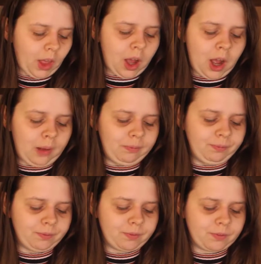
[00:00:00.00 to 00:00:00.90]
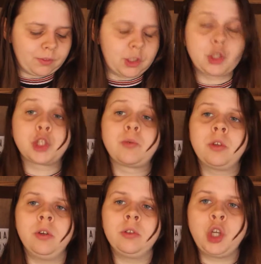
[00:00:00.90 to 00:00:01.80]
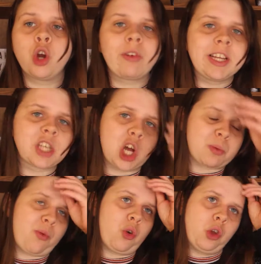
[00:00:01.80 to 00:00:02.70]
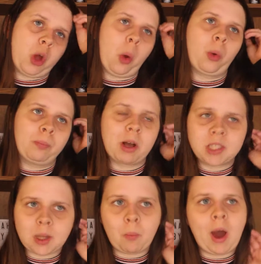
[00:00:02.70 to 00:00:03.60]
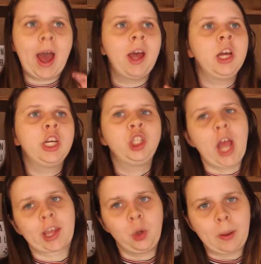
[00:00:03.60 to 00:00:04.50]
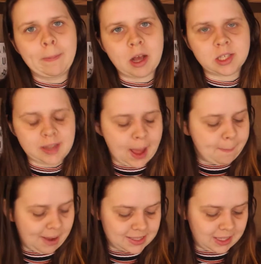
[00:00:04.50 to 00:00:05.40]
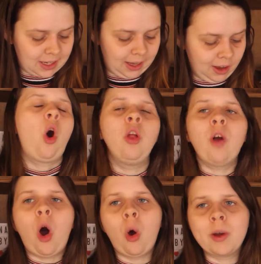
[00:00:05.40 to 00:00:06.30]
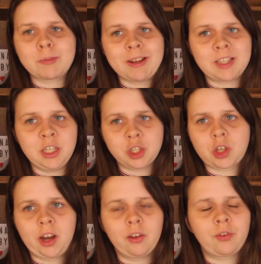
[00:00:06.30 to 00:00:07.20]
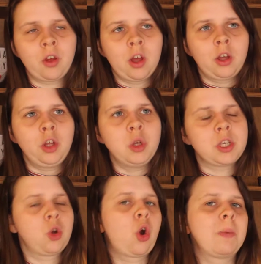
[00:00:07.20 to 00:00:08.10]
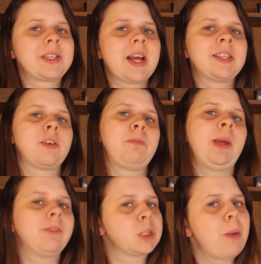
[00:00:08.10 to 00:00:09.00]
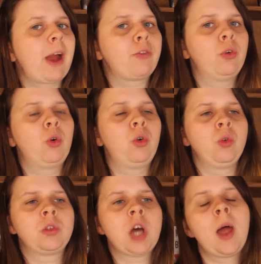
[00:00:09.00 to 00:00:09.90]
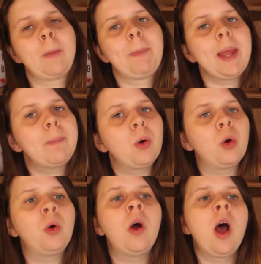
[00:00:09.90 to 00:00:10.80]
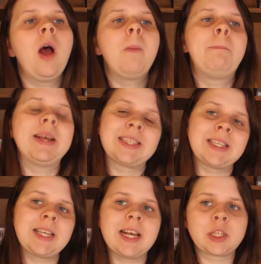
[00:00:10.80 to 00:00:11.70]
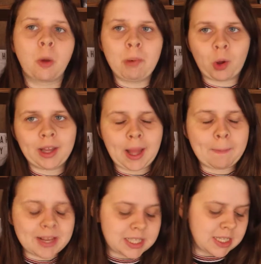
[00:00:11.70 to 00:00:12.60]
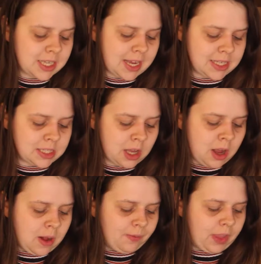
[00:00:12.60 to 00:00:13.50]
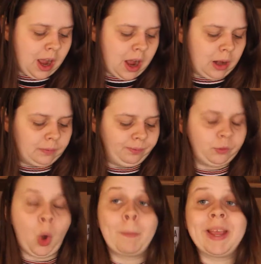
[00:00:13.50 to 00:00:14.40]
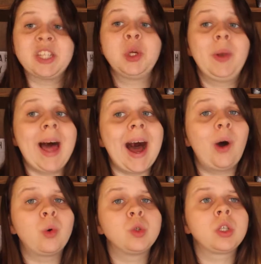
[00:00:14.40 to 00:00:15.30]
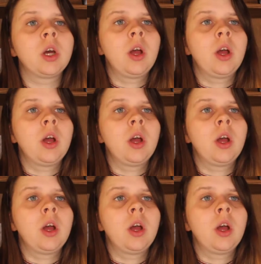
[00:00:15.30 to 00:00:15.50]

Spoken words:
So just do your research before you go and busk somewhere, check you can busk there, basically. On the whole, it's basically just kind of using your common sense of being respectful to other people, businesses, not blocking their businesses, not being too loud,